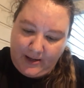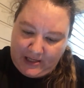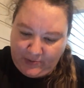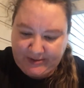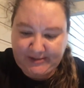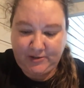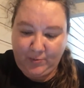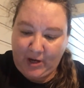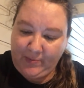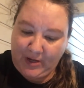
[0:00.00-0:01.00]
He was still
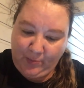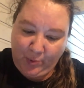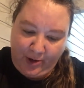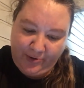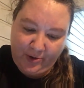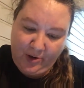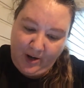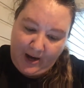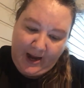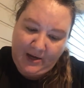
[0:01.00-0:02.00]
my big brother,
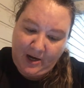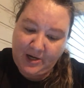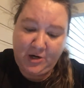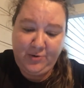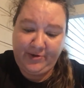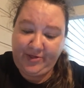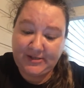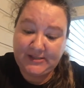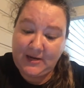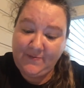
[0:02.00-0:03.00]
and I knew that the
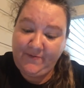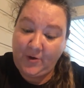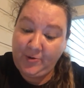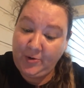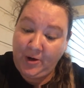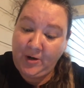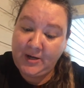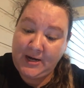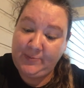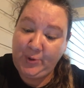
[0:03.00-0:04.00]
same Father
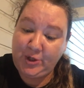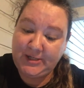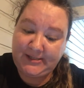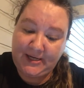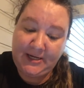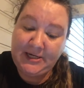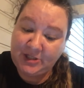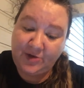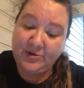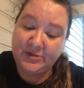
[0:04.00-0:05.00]
God had put us in
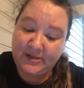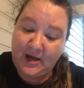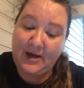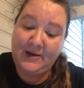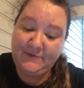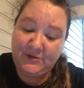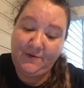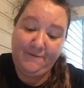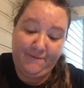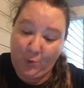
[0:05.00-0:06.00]
each other's lives
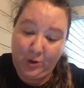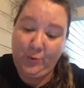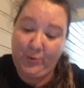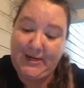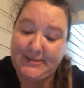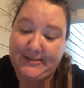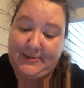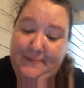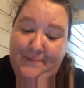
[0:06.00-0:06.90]
for a reason.